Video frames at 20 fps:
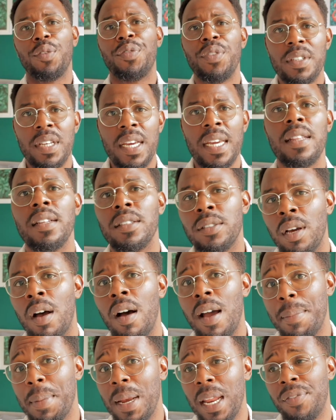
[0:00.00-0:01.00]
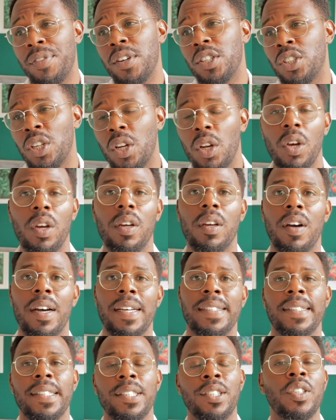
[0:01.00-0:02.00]
if you take the time and effort to look,
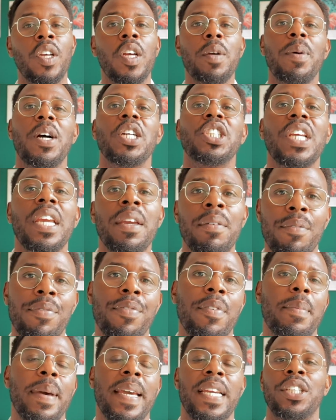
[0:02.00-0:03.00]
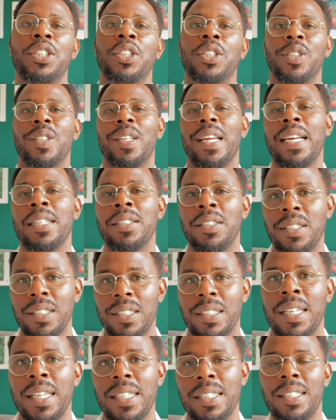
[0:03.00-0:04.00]
guys, there's so much information and
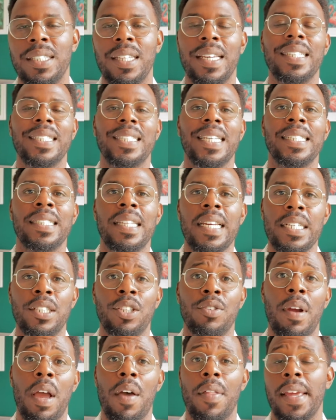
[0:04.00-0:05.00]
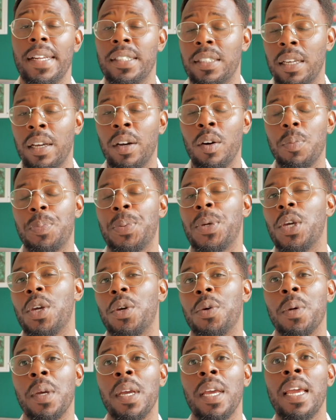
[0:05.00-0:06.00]
statistics and data out there to help
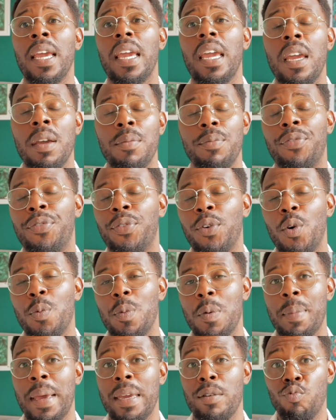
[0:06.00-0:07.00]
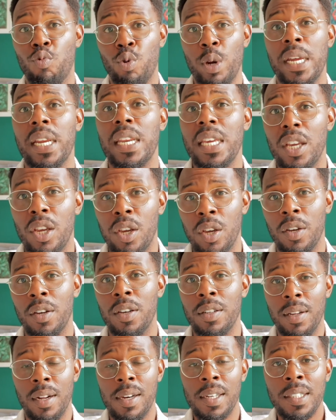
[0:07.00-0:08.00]
you inform and make really
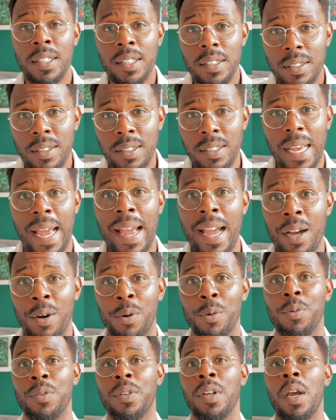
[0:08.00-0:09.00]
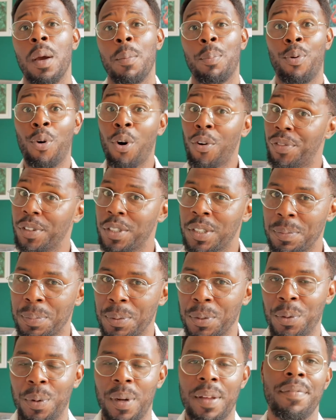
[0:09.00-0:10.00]
good, sound,
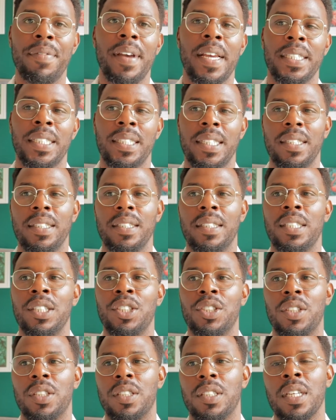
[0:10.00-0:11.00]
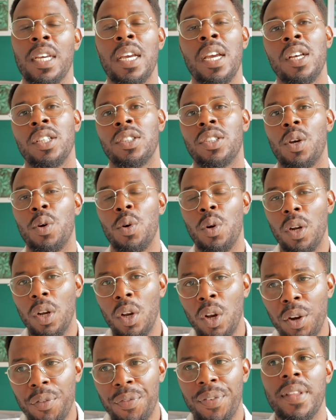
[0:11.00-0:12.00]
profitable investing decisions. So
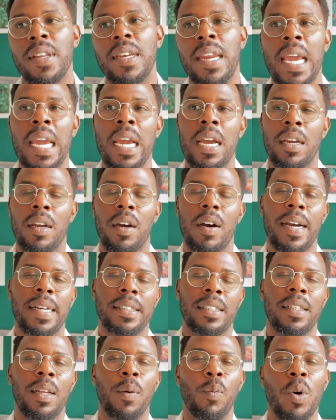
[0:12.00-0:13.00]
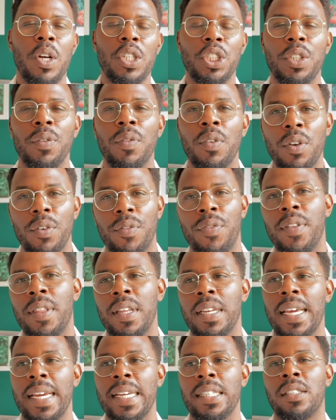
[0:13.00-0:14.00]
look for the data, guys. And then once you've looked for
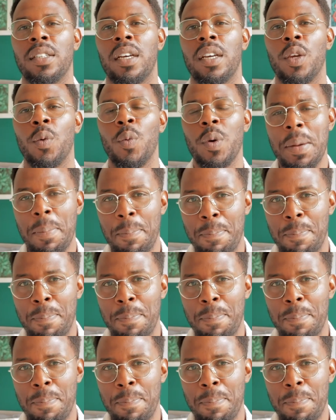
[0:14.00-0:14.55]
the data, you want to